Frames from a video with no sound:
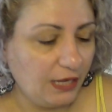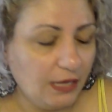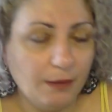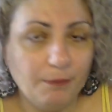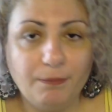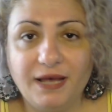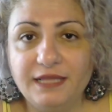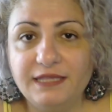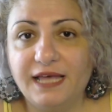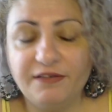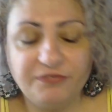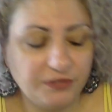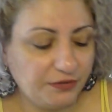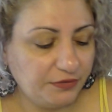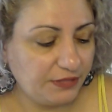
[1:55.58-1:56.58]
But
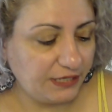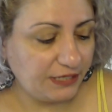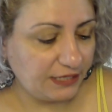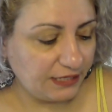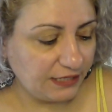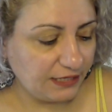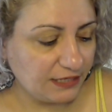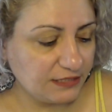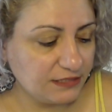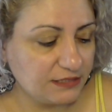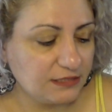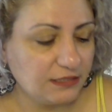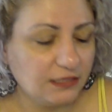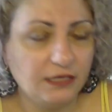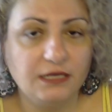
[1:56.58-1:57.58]
after 3
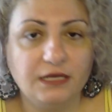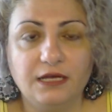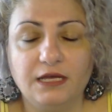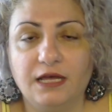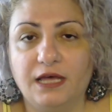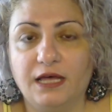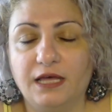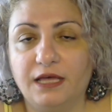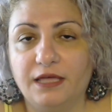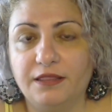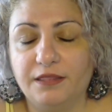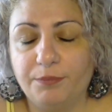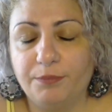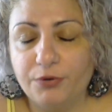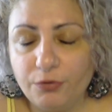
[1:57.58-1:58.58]
years,
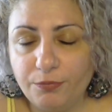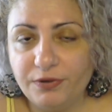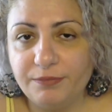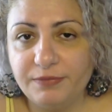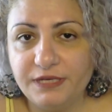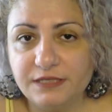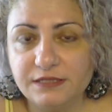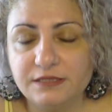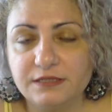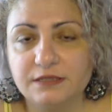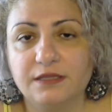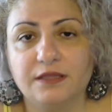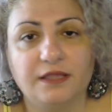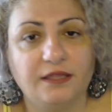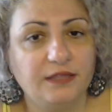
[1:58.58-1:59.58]
the problem is
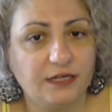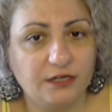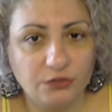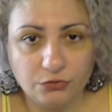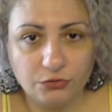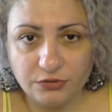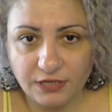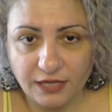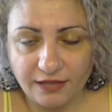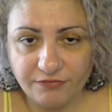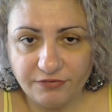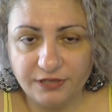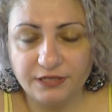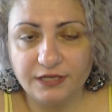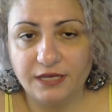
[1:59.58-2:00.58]
that they are not
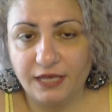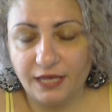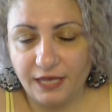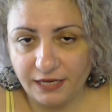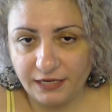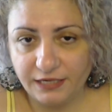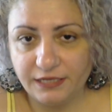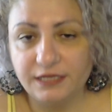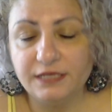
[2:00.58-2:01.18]
having any